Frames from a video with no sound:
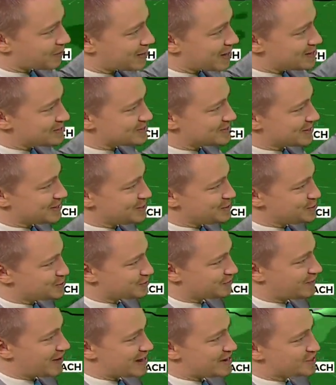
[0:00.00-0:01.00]
continues to
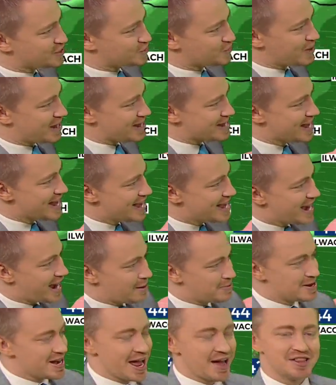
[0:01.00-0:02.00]
find its way up
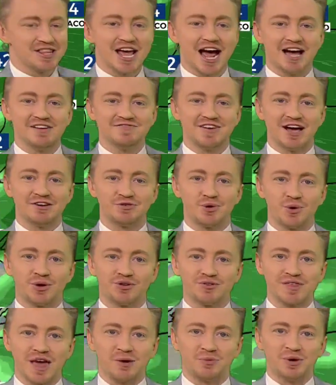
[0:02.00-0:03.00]
and down the I-5
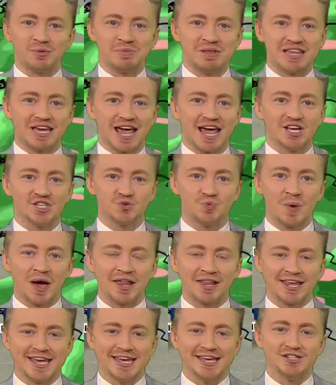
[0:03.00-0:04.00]
corridor, that will be the case
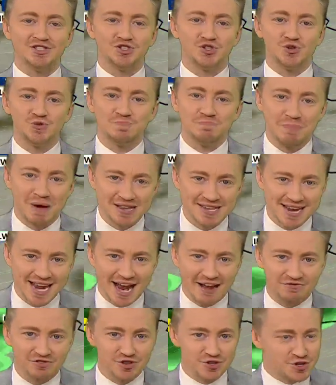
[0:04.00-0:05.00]
well into Monday
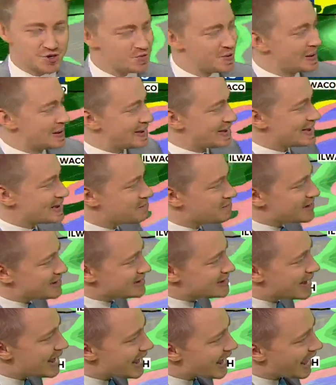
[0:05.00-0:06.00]
afternoon and evening.
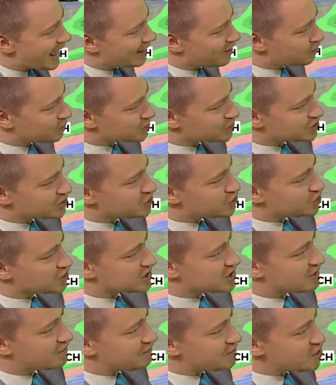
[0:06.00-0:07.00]
And we'll see
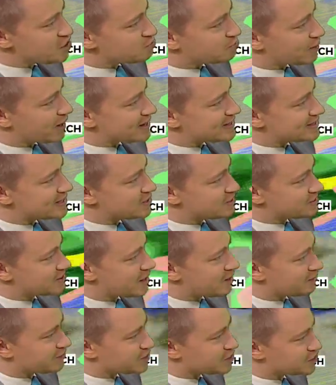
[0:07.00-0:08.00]
just a few breaks here and
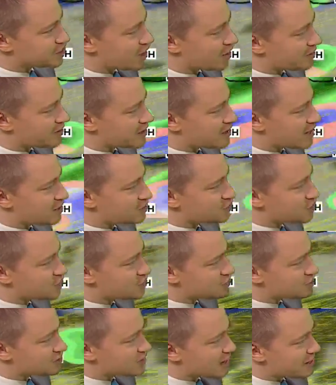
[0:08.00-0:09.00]
there for the start of the day
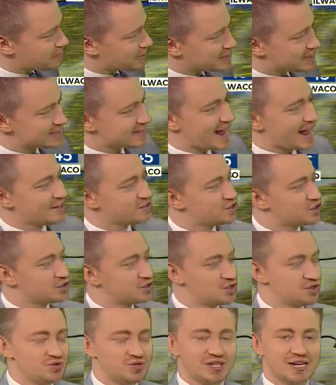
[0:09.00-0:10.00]
Tuesday, but it's not until
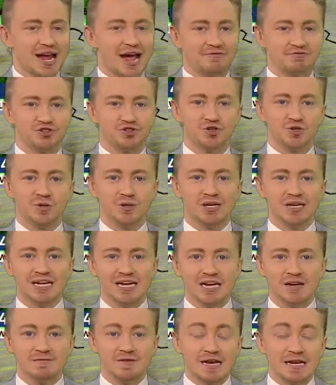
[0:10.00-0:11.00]
Tuesday afternoon and
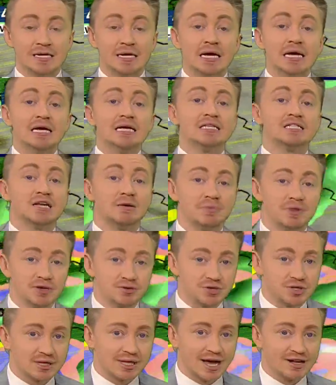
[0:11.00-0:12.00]
evening. Some of
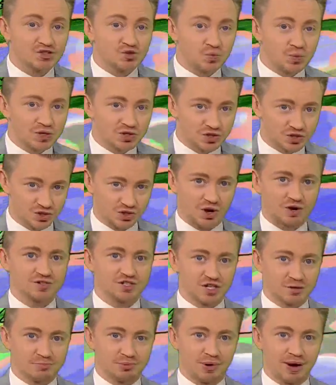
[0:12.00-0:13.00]
those clouds will start
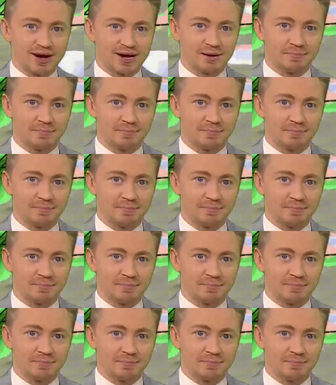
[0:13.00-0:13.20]
to break